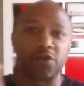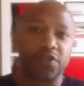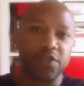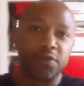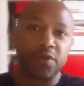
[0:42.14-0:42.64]

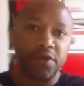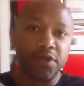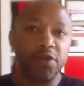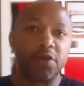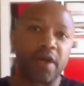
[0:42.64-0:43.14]
to
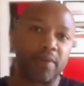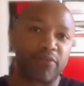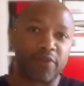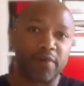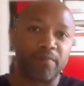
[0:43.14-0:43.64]
new
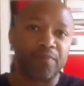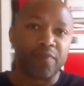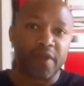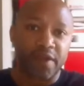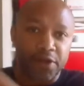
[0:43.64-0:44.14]
comfort.
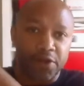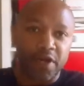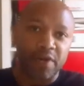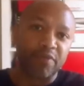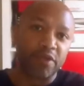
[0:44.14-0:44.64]
And new
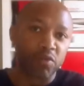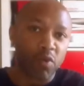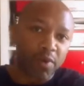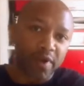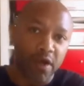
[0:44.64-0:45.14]
comfort is
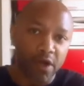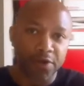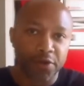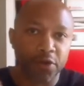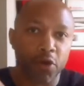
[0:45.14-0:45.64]
what we call
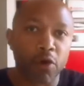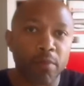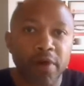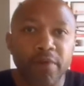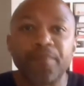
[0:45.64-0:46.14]
new
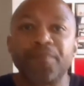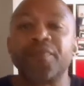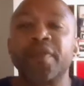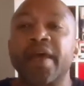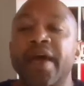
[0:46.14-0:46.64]
normal.
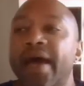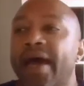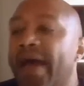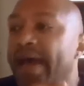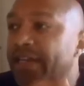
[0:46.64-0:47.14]

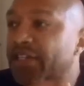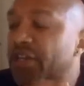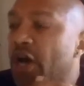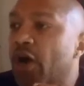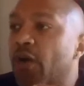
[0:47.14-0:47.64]
And
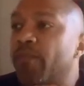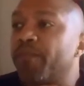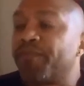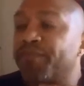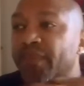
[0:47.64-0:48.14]
so
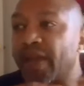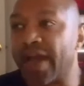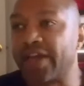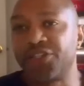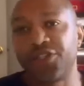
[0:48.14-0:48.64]

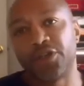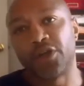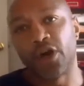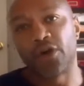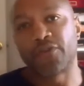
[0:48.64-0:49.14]
as you
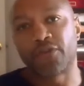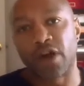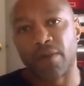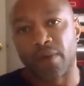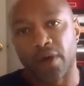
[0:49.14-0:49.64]
go
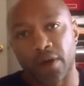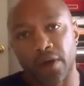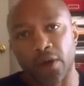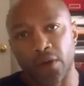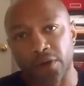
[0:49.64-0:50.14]
from
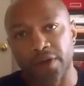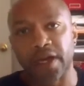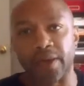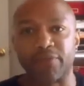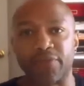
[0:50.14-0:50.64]
old
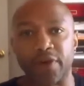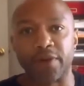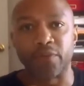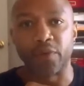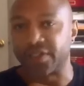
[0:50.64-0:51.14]

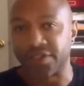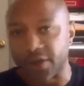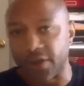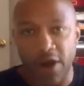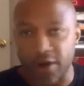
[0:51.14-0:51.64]
comfort, which is
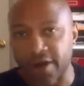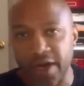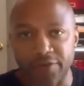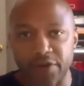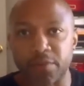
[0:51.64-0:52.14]
no longer
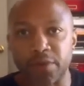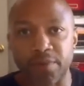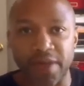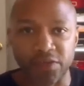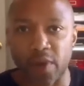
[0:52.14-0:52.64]
comfortable,
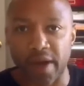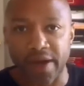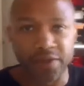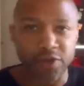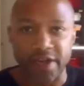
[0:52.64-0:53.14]
that's why
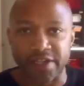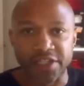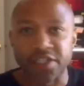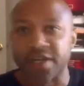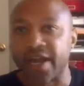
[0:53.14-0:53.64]
the
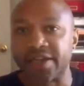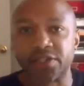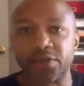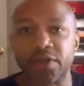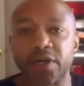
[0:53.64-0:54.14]
transition has
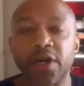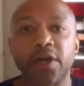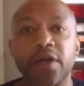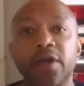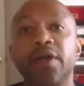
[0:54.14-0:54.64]
to
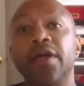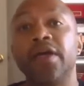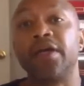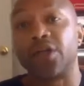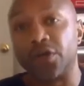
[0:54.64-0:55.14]
occur,
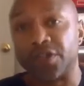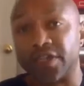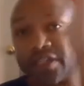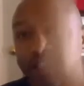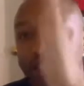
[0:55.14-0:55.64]
goes
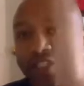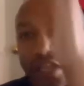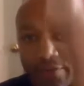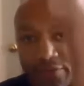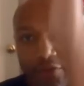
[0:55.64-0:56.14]
into
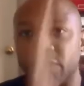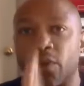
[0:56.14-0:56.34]
discomfort